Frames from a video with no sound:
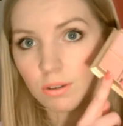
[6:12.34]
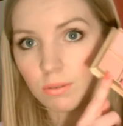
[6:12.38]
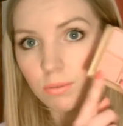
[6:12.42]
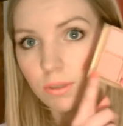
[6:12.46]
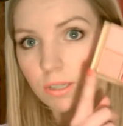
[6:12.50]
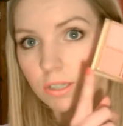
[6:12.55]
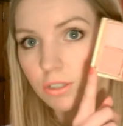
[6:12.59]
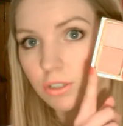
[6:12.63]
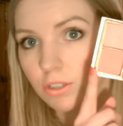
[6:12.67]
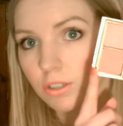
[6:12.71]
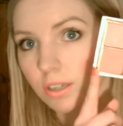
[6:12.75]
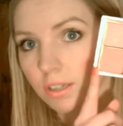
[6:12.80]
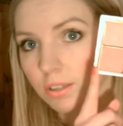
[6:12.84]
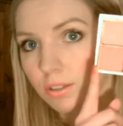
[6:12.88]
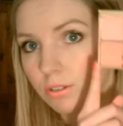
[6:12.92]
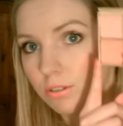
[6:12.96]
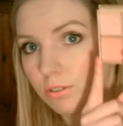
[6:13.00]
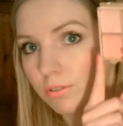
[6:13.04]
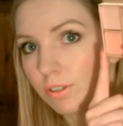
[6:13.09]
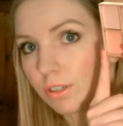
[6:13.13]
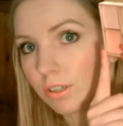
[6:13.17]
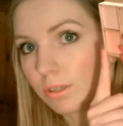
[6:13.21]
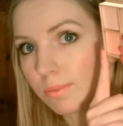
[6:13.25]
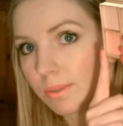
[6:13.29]
which I don't
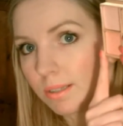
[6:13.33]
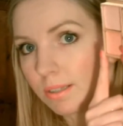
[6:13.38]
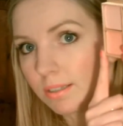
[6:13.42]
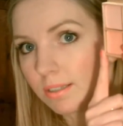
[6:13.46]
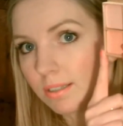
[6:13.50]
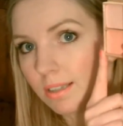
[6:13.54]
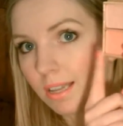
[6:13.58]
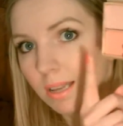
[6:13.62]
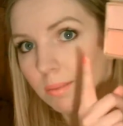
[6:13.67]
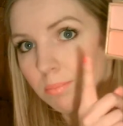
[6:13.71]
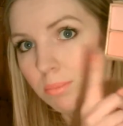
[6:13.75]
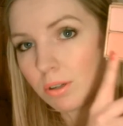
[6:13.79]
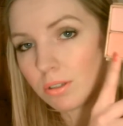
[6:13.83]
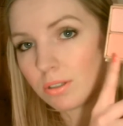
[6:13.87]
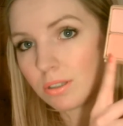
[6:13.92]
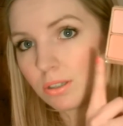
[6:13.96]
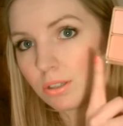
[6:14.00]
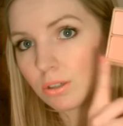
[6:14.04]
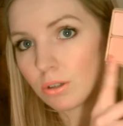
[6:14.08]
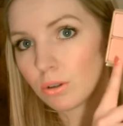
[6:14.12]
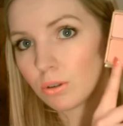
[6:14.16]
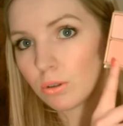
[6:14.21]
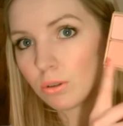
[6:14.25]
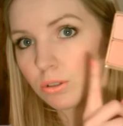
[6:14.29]
know if you're going to be able to see, but it's
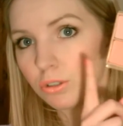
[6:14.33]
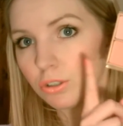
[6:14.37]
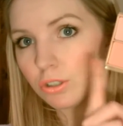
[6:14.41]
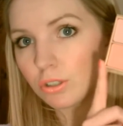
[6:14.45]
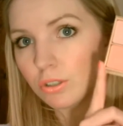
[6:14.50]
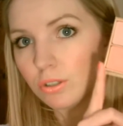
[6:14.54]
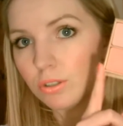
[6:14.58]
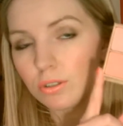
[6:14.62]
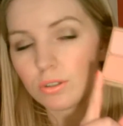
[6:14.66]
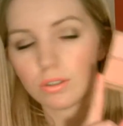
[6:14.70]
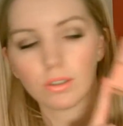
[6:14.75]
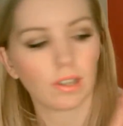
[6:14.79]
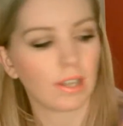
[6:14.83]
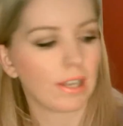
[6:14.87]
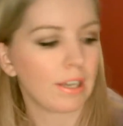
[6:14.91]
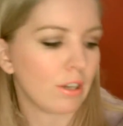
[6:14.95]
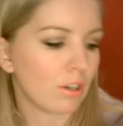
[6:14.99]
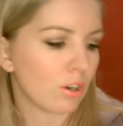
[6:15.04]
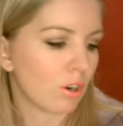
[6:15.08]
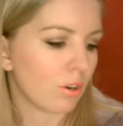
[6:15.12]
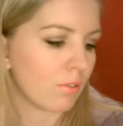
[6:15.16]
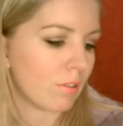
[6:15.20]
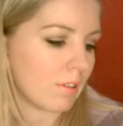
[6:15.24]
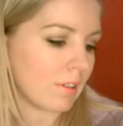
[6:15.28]
a gorgeous like
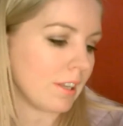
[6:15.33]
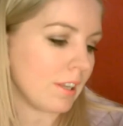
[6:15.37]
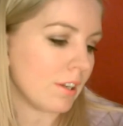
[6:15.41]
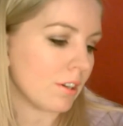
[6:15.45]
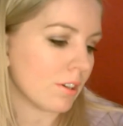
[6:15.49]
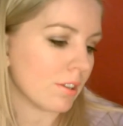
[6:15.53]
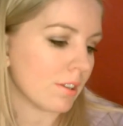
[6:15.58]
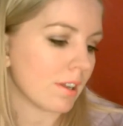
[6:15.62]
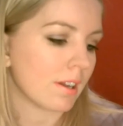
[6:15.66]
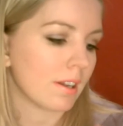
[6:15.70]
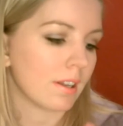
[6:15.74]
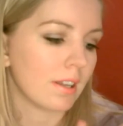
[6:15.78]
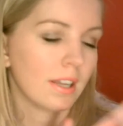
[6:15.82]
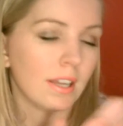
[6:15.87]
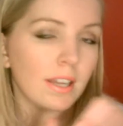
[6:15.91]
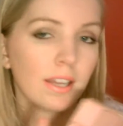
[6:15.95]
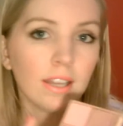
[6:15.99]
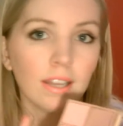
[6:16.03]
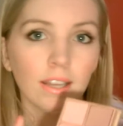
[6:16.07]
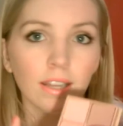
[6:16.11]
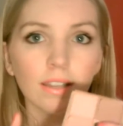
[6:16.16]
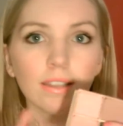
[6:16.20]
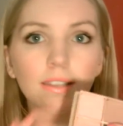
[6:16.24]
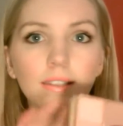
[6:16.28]
corally colour.
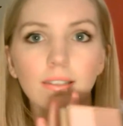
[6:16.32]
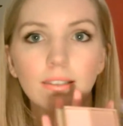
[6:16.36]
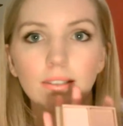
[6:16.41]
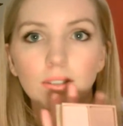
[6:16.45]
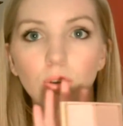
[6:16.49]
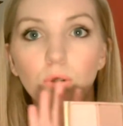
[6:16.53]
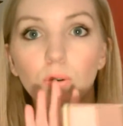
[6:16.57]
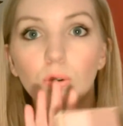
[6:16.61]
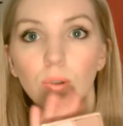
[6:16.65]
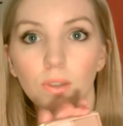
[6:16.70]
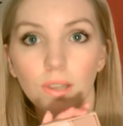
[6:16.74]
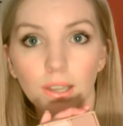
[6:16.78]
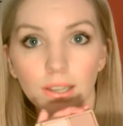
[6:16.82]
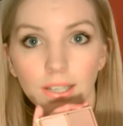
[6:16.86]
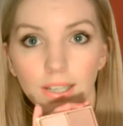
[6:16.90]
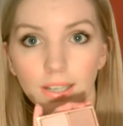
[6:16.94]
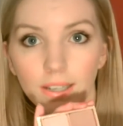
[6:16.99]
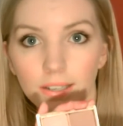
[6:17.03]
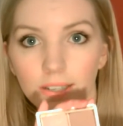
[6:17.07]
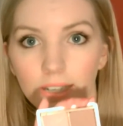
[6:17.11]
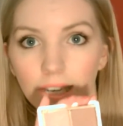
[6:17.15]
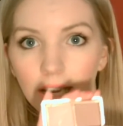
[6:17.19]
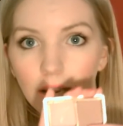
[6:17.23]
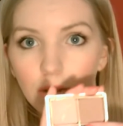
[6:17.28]
This is all I
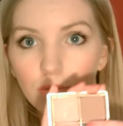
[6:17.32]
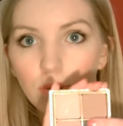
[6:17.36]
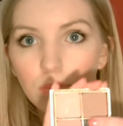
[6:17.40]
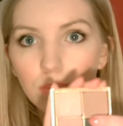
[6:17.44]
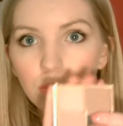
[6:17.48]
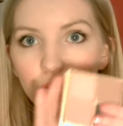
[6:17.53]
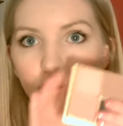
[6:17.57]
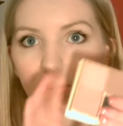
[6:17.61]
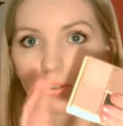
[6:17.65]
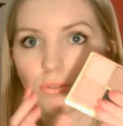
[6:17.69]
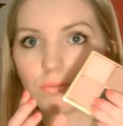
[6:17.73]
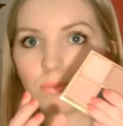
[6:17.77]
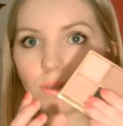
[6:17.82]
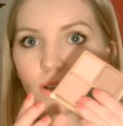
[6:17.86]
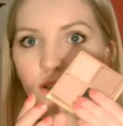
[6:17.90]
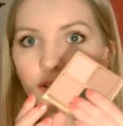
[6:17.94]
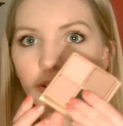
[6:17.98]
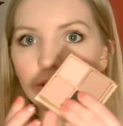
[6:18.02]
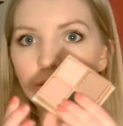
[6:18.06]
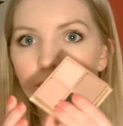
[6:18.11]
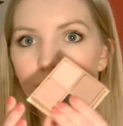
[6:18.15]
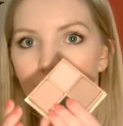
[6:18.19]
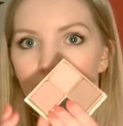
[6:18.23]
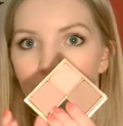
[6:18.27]
need to take for blush on my
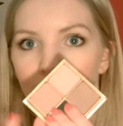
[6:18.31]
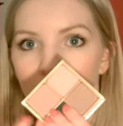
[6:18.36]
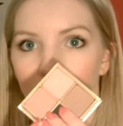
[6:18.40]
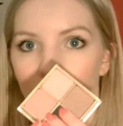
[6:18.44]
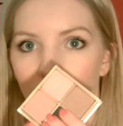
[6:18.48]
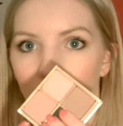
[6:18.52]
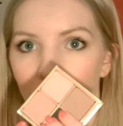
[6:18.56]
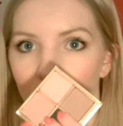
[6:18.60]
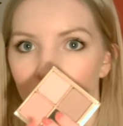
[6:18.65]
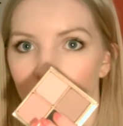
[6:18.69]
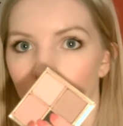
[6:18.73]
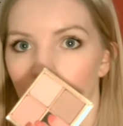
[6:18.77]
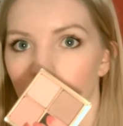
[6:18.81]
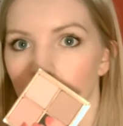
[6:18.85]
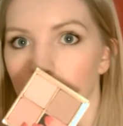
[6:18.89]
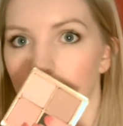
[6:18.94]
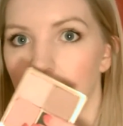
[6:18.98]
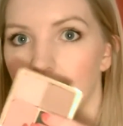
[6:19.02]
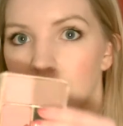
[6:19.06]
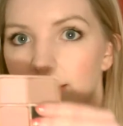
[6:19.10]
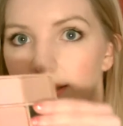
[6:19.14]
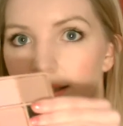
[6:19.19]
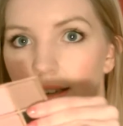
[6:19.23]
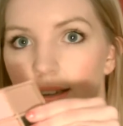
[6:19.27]
holiday, because I use
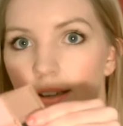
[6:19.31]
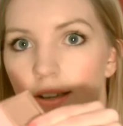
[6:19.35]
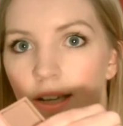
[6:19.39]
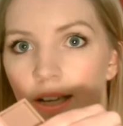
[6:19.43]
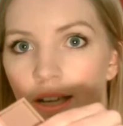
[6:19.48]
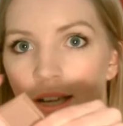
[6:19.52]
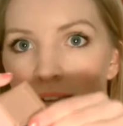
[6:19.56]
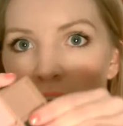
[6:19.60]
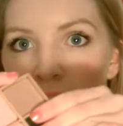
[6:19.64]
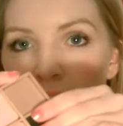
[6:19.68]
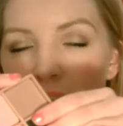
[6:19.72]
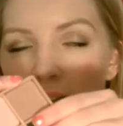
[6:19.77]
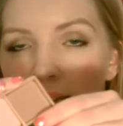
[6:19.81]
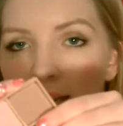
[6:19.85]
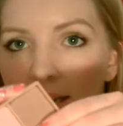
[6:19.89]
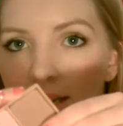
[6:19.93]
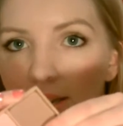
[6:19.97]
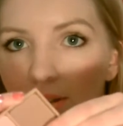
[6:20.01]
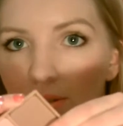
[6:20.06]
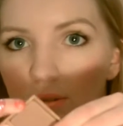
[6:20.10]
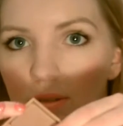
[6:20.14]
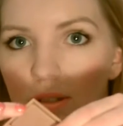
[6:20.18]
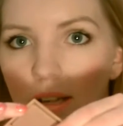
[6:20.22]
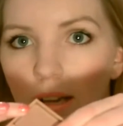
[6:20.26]
Coralista and
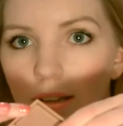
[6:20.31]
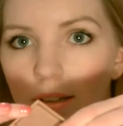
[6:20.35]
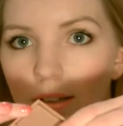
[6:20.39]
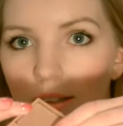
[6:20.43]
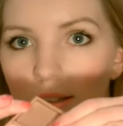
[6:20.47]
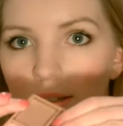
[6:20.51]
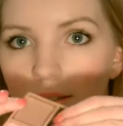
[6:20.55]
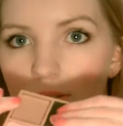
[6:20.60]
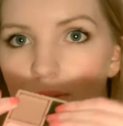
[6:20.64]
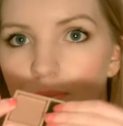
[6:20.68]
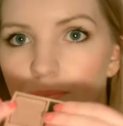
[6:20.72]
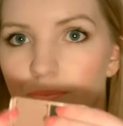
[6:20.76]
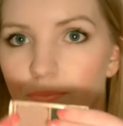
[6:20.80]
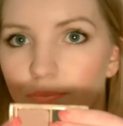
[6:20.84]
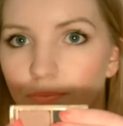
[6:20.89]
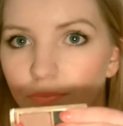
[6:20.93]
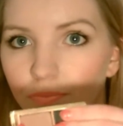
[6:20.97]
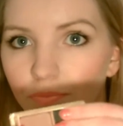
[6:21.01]
I use Dallas.